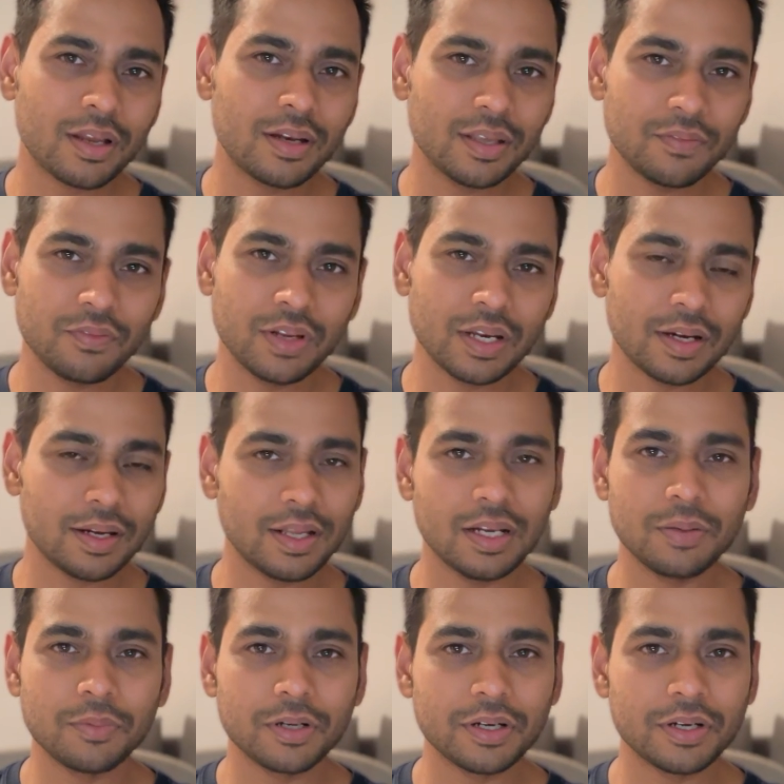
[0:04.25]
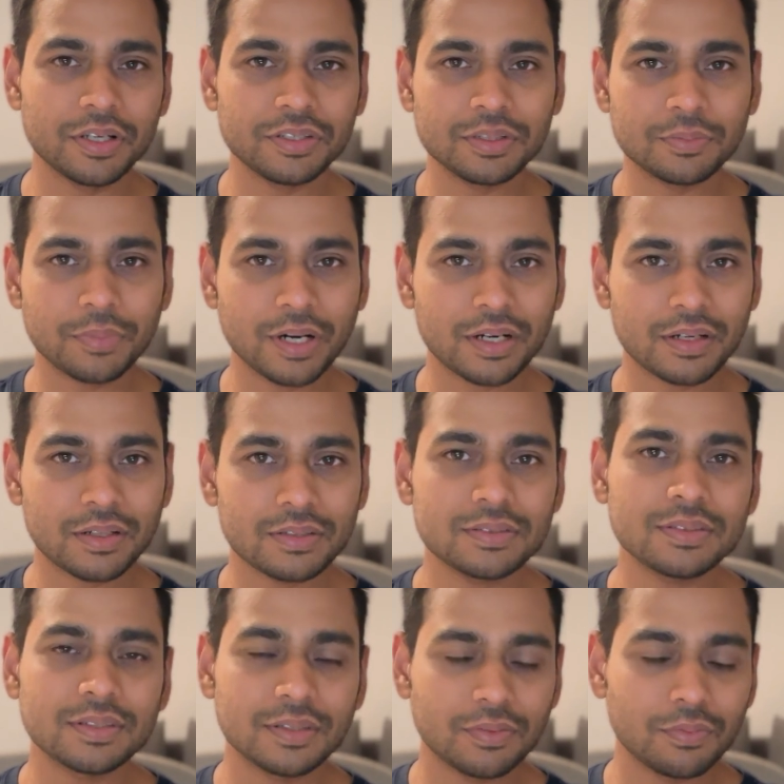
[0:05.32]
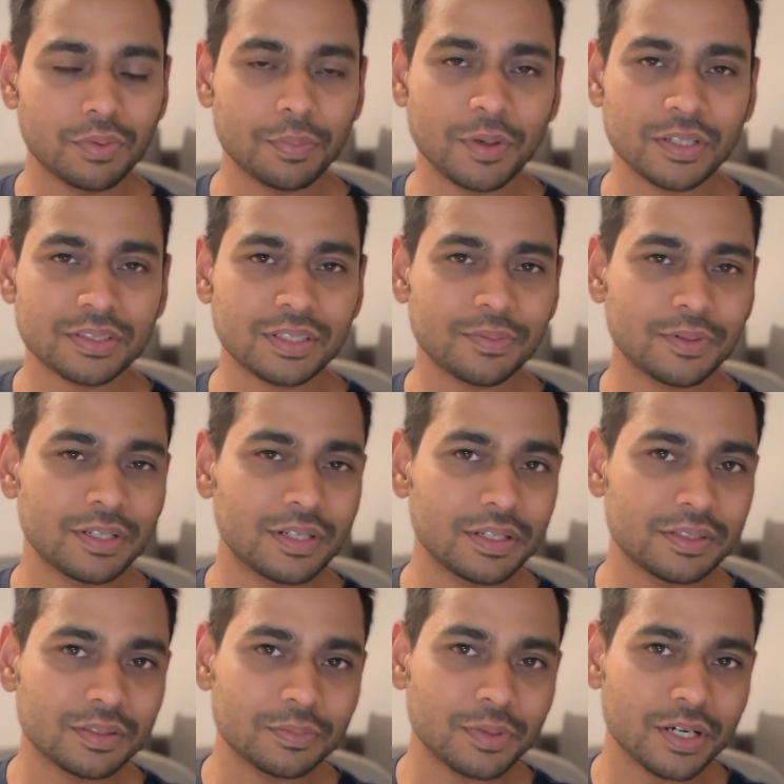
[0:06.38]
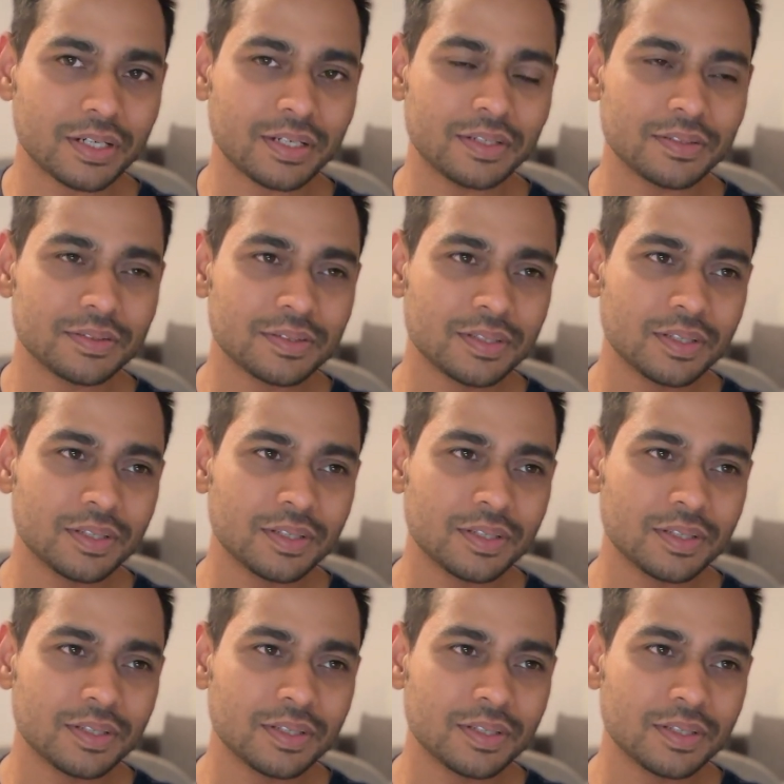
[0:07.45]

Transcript: and evening daily meditation practice, Vipassana meditation practice.